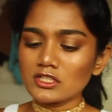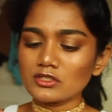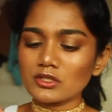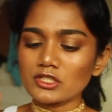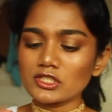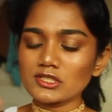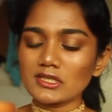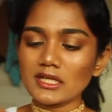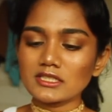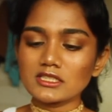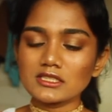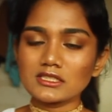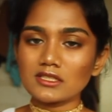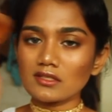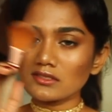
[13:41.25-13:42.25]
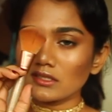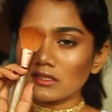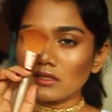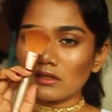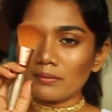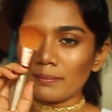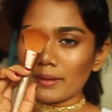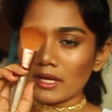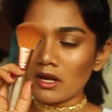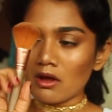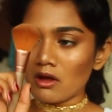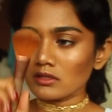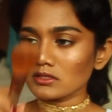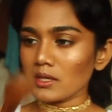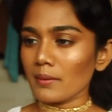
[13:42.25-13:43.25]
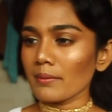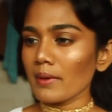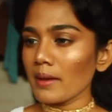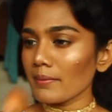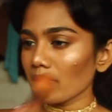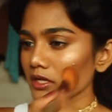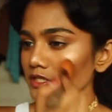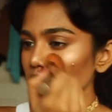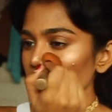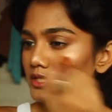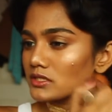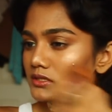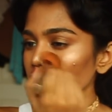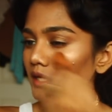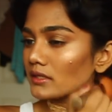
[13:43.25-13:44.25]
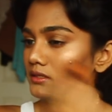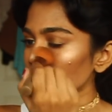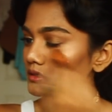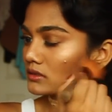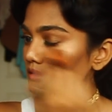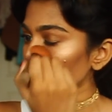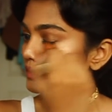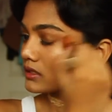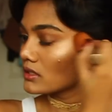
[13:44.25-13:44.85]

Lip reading: so I just like to dust a little bit on top of my brush and I just like to